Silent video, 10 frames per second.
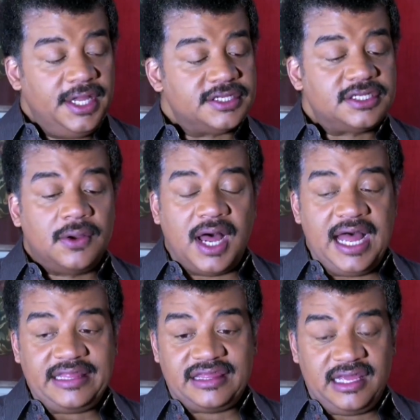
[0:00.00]
so I
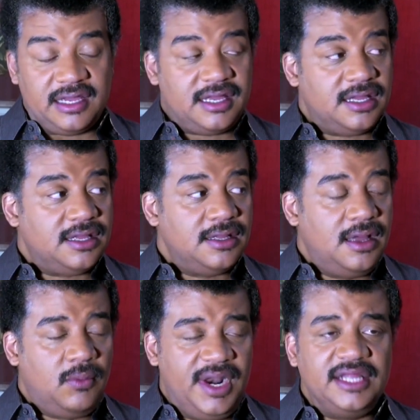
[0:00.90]
think
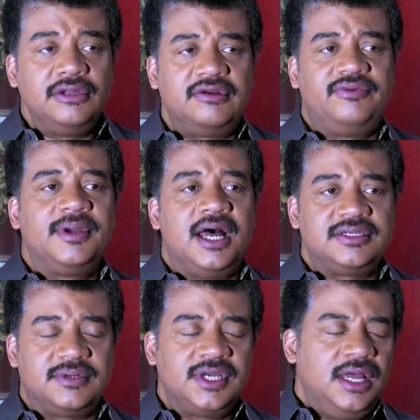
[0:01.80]
what I learned from
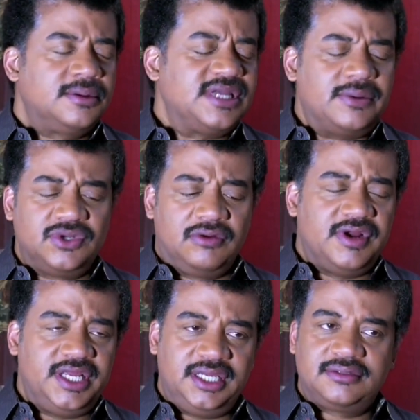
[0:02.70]
Cosmos, because I was
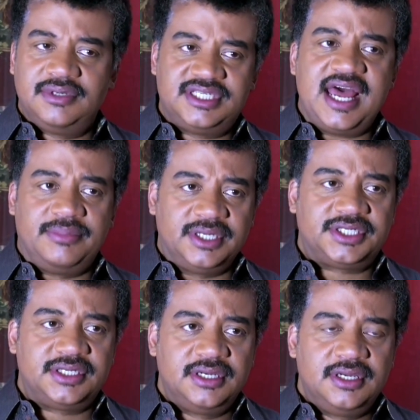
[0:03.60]
already established
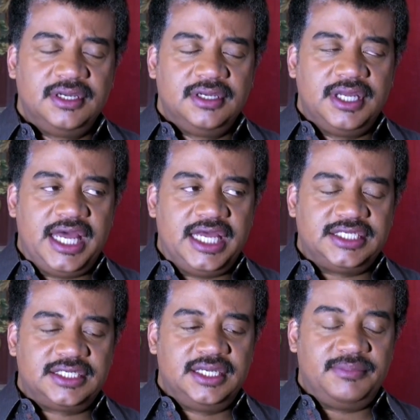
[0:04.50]
as
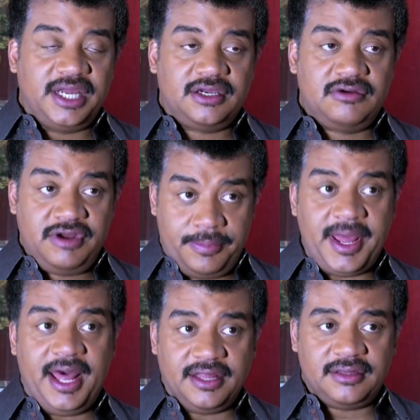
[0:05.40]
in my career
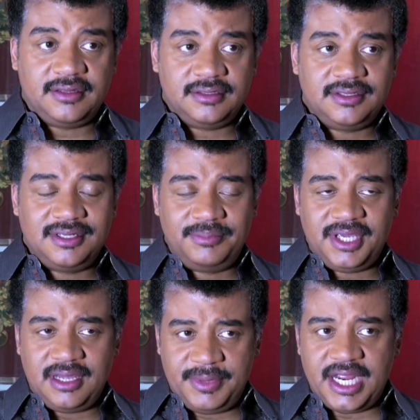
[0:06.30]
path to
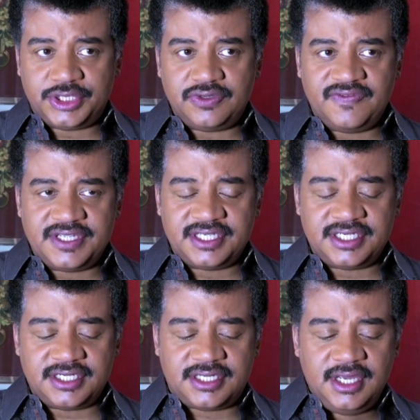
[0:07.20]
become an
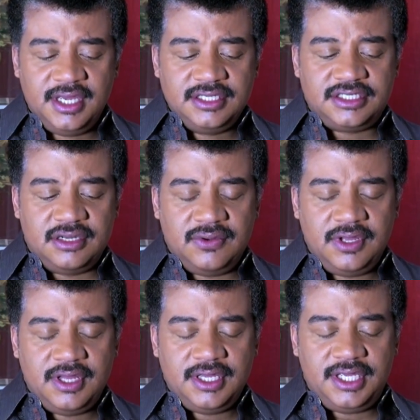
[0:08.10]
astrophysicist. So
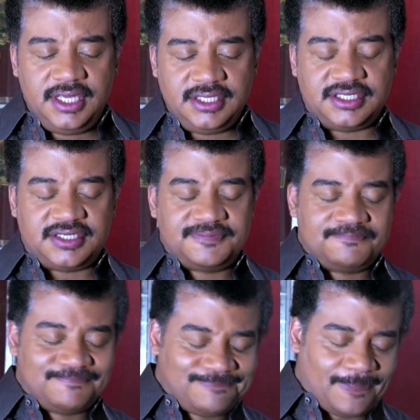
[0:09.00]
his
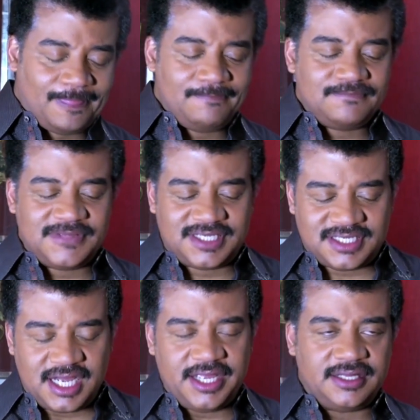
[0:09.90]

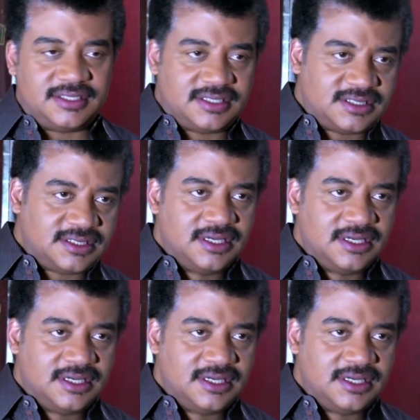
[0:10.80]
science